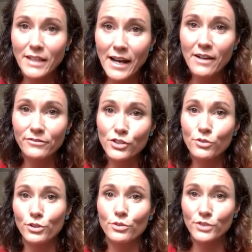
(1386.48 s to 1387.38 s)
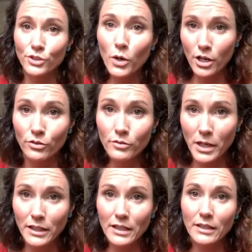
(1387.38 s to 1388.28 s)
have to use your own
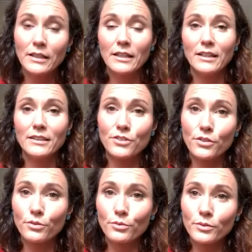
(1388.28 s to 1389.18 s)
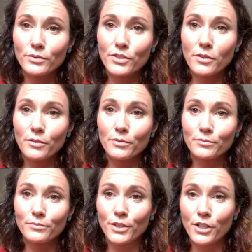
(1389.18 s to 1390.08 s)
money to
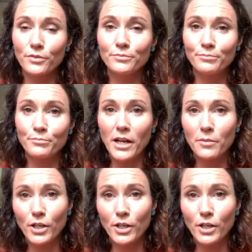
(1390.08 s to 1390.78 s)
buy a property.